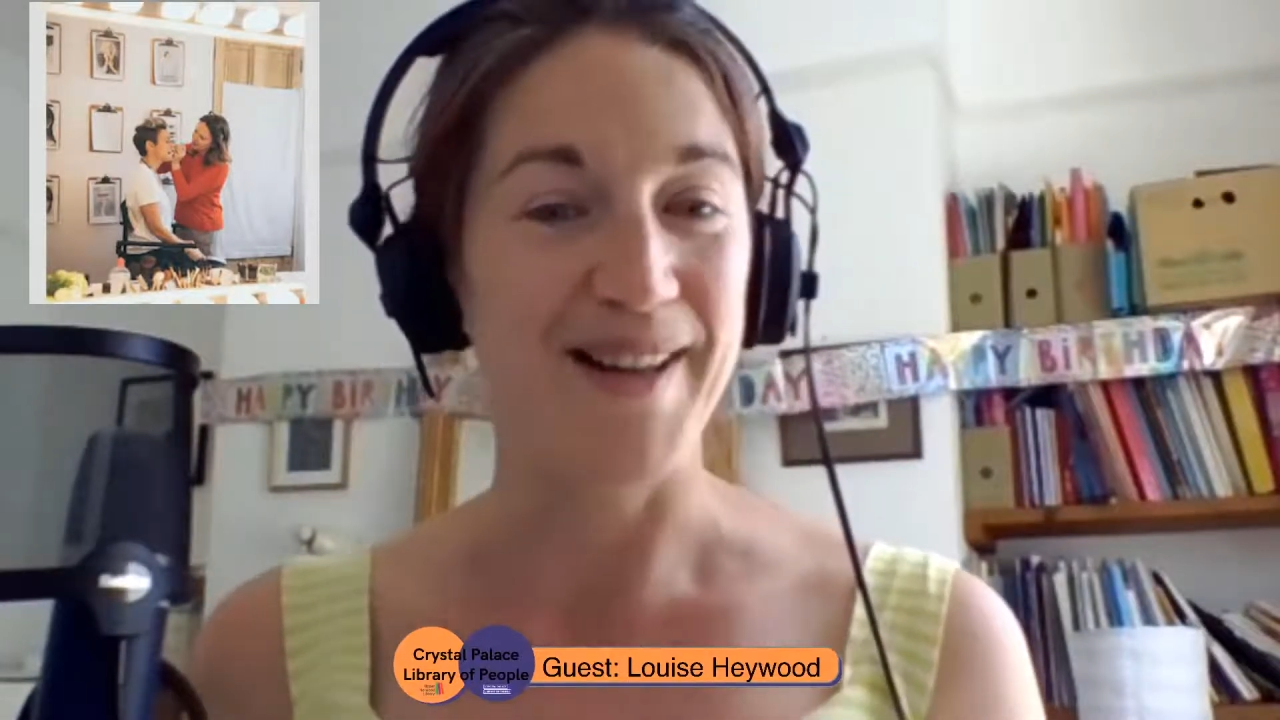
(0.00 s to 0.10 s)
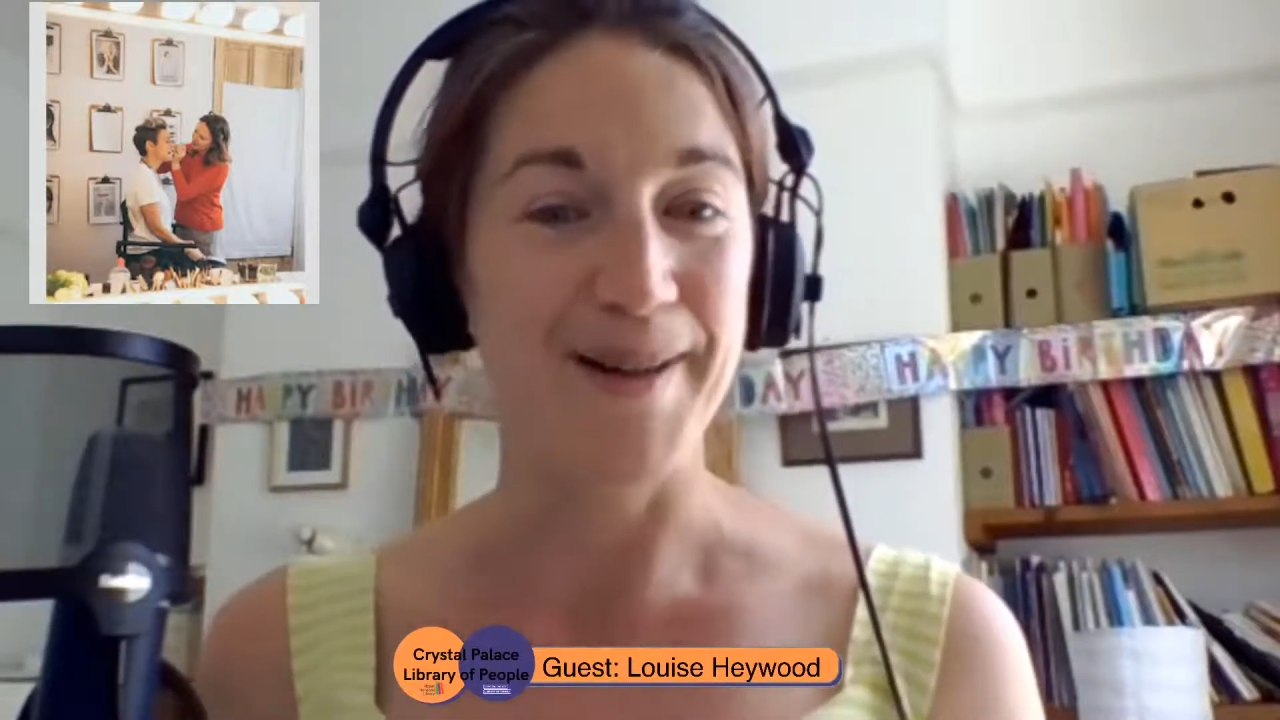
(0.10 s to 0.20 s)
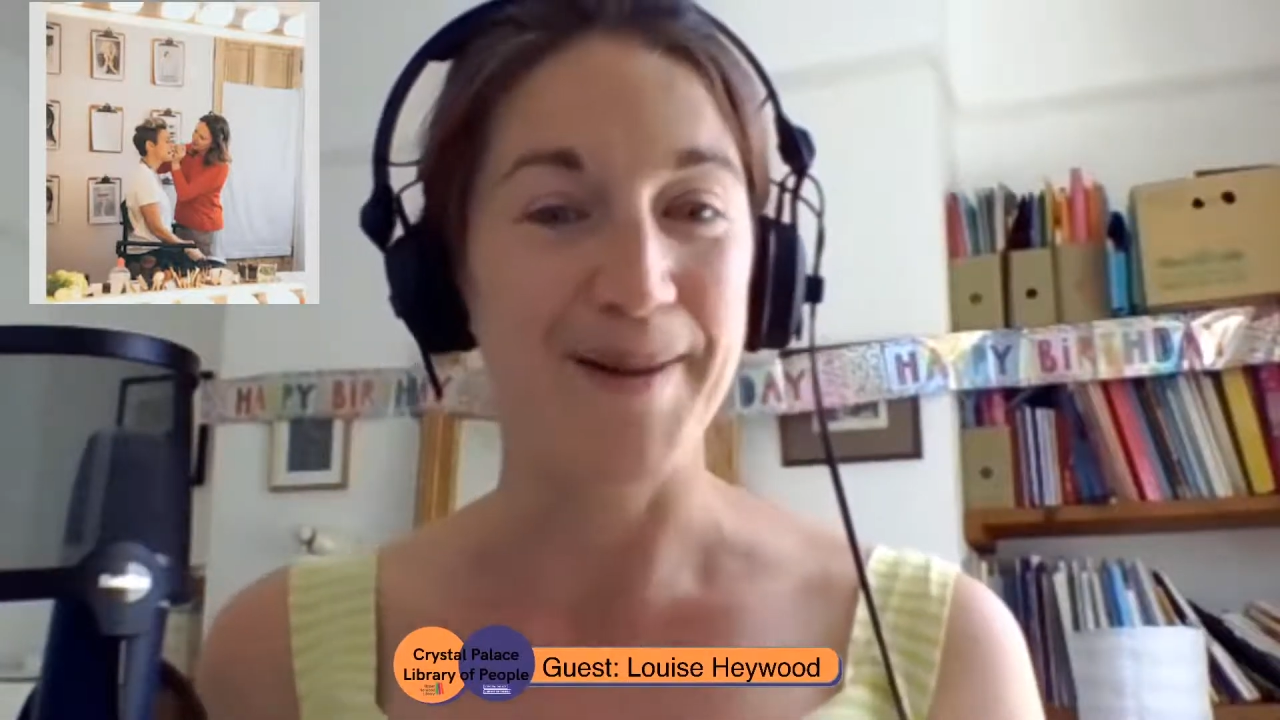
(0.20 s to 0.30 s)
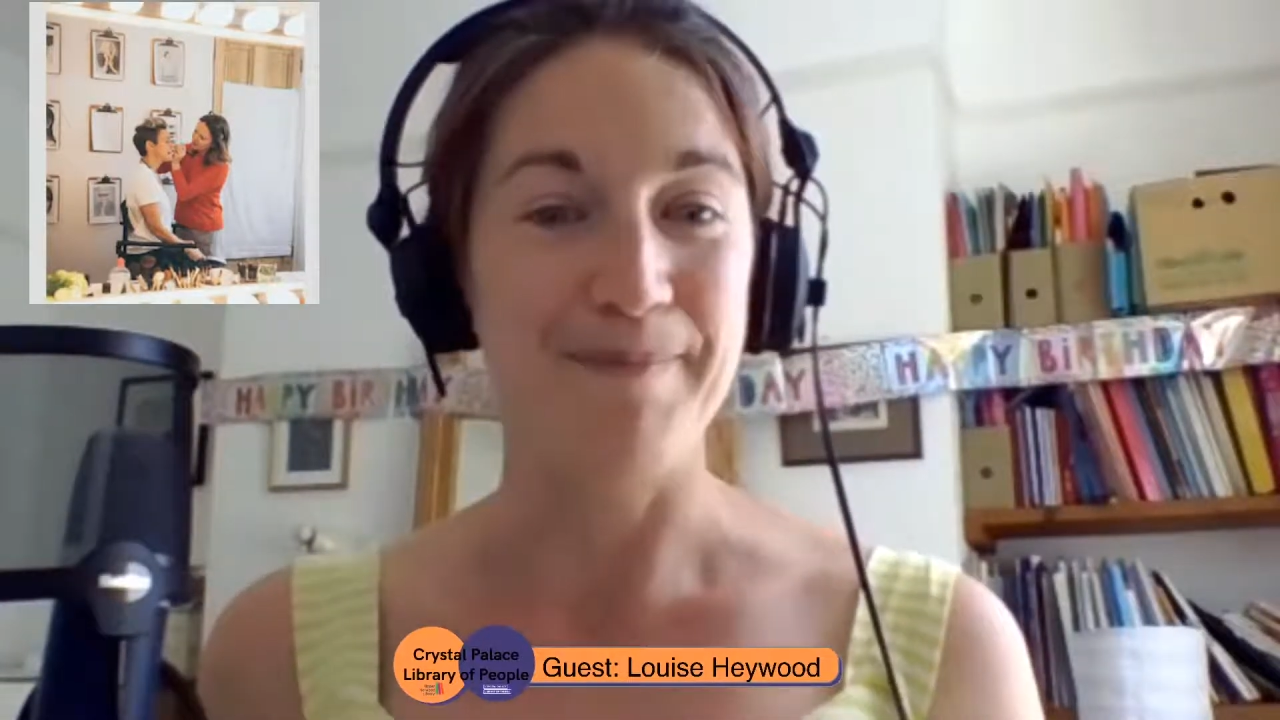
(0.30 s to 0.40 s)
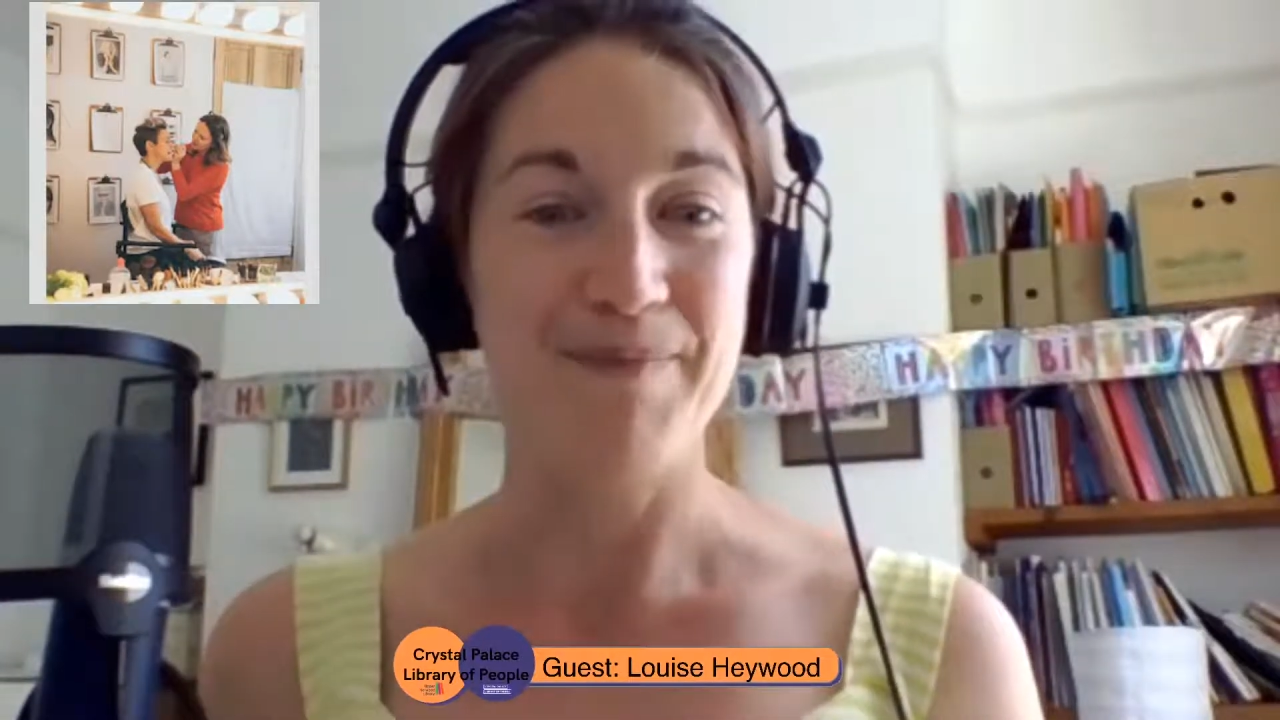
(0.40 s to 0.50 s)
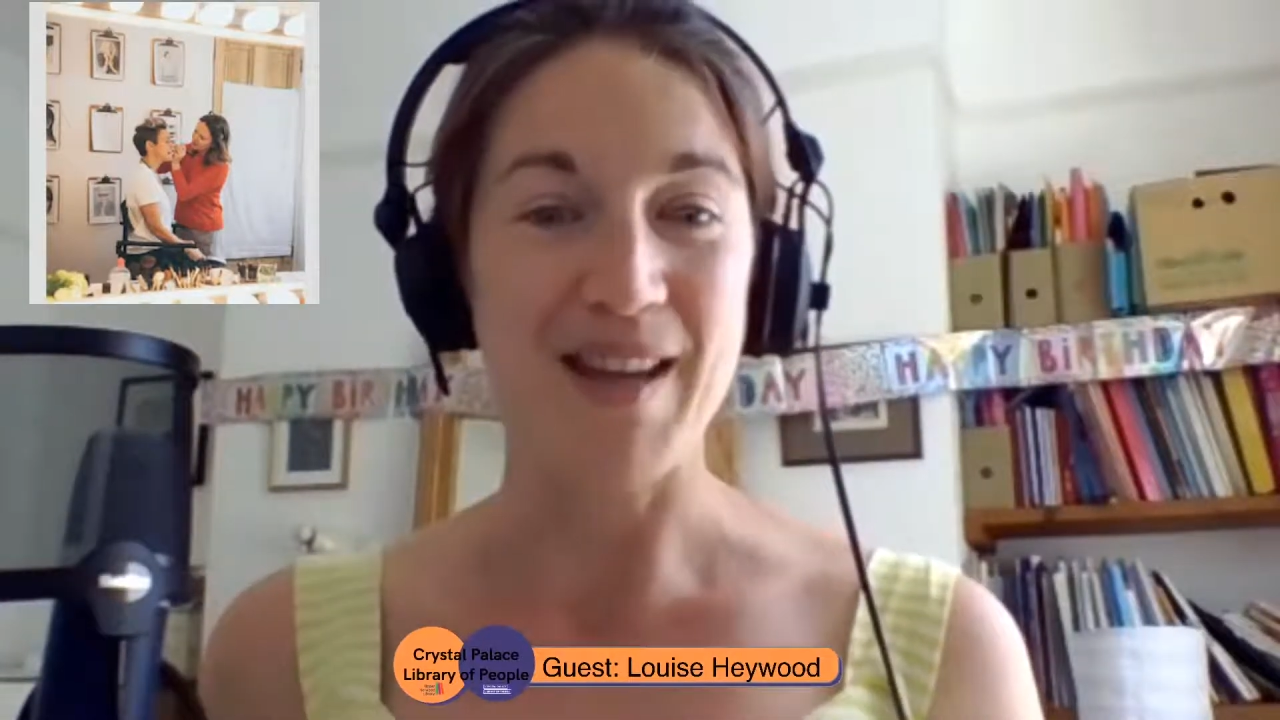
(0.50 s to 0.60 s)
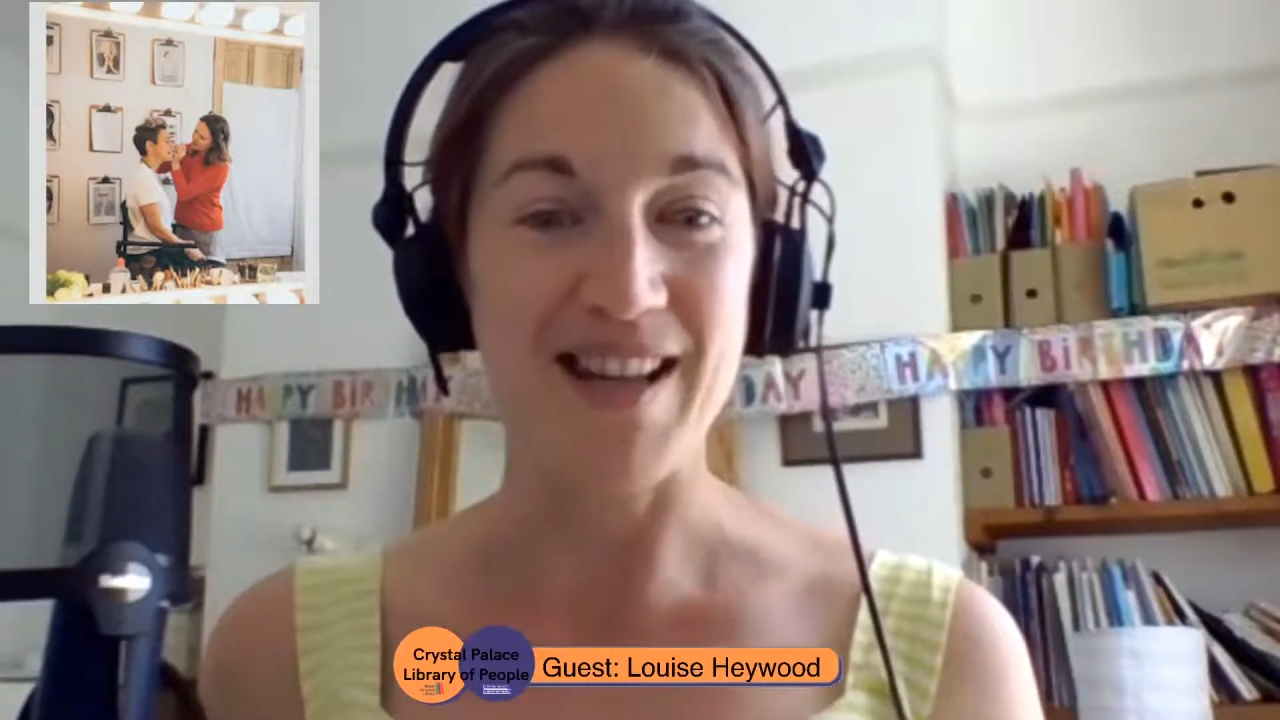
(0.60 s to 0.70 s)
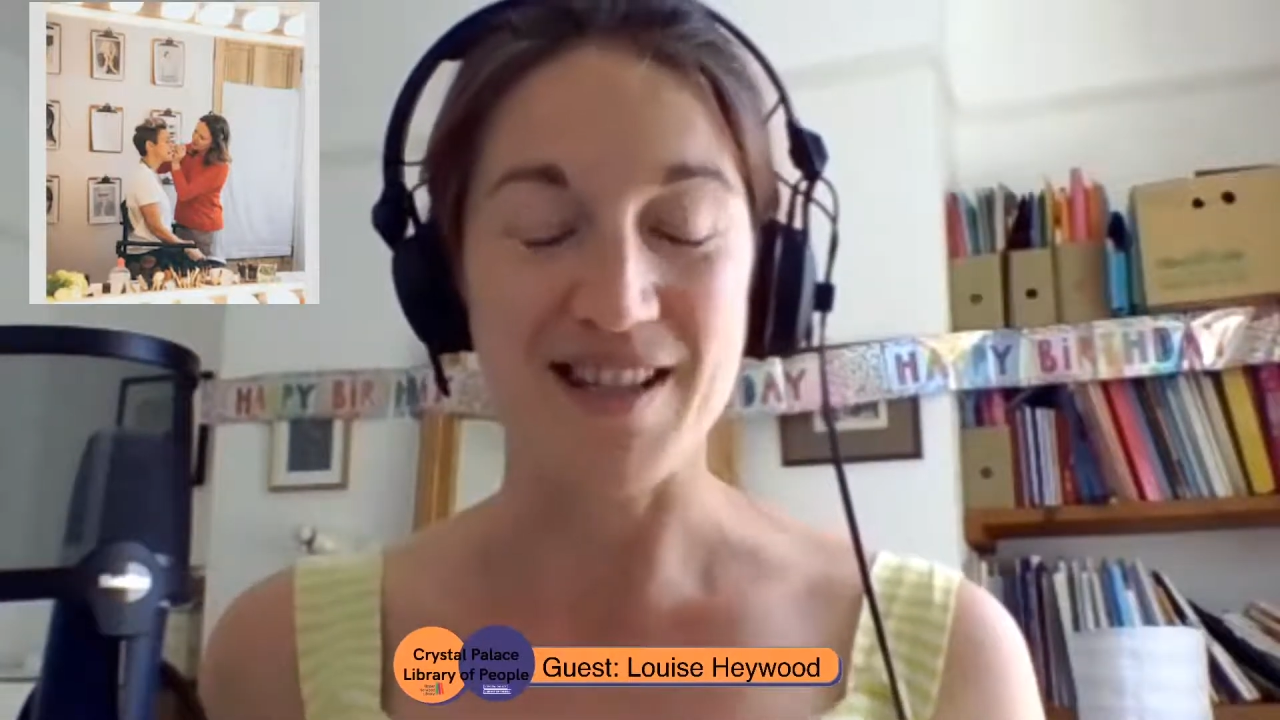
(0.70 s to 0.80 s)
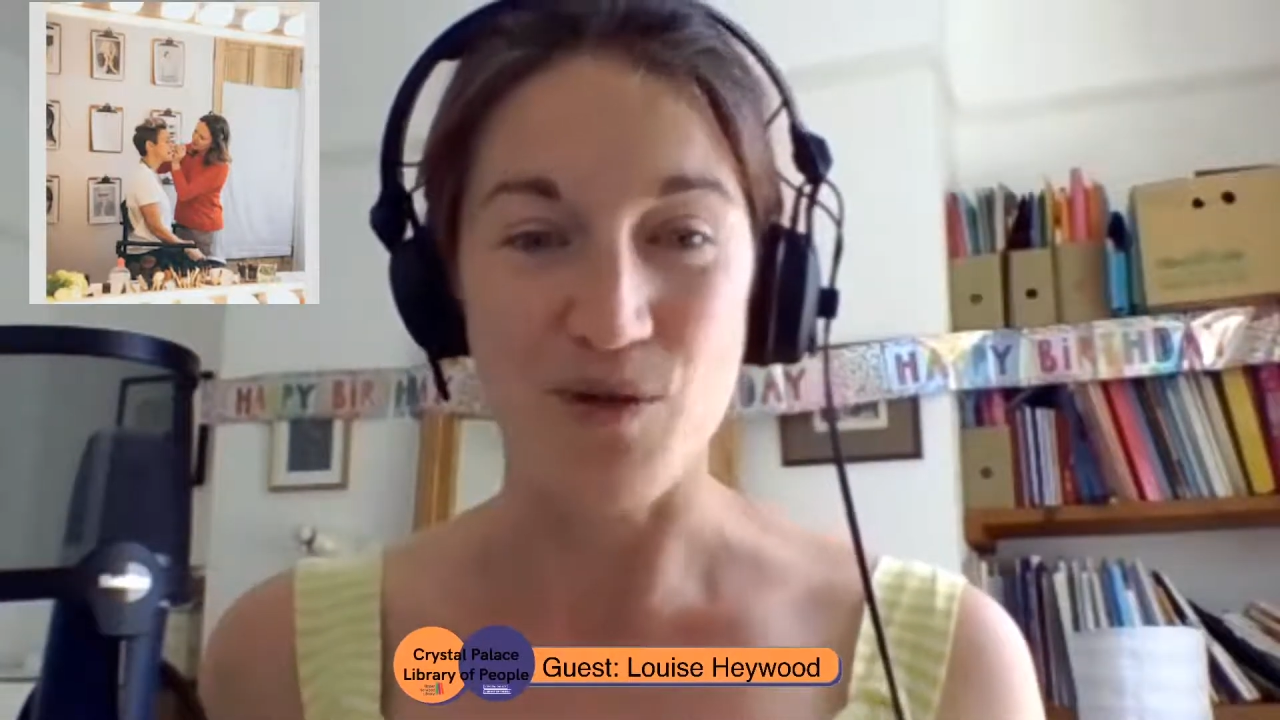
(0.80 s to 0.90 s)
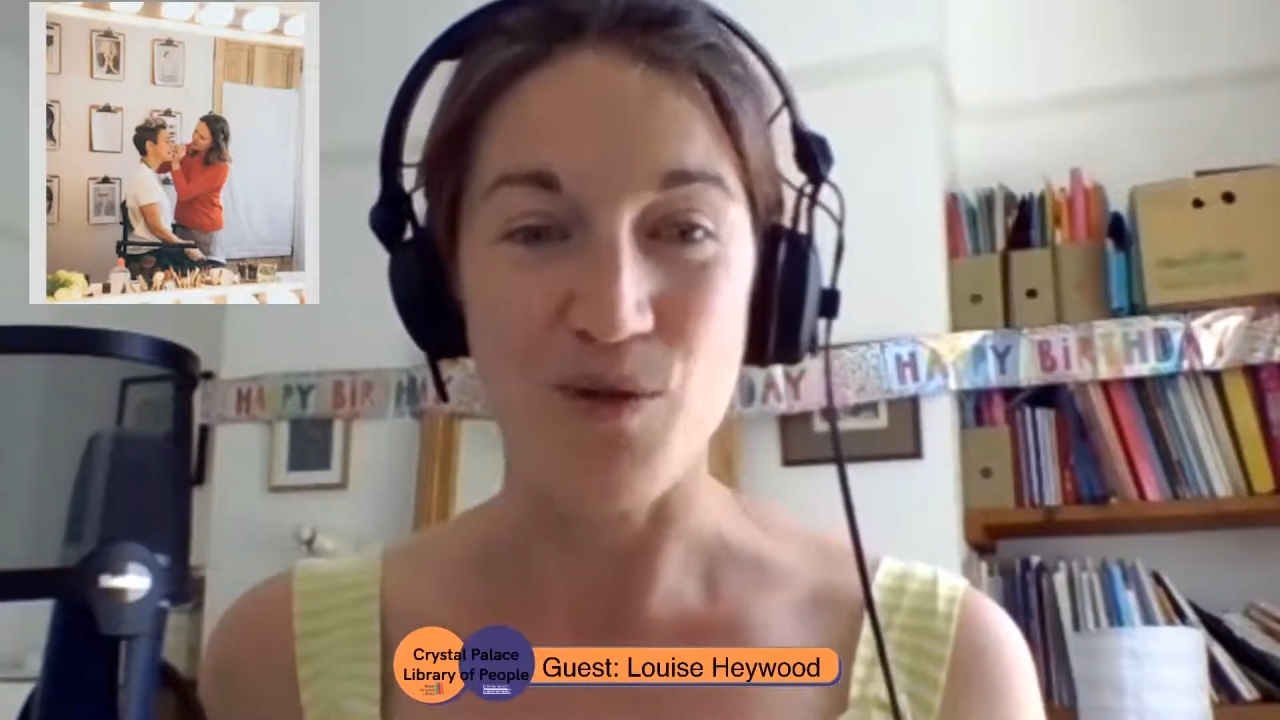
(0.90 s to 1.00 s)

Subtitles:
And it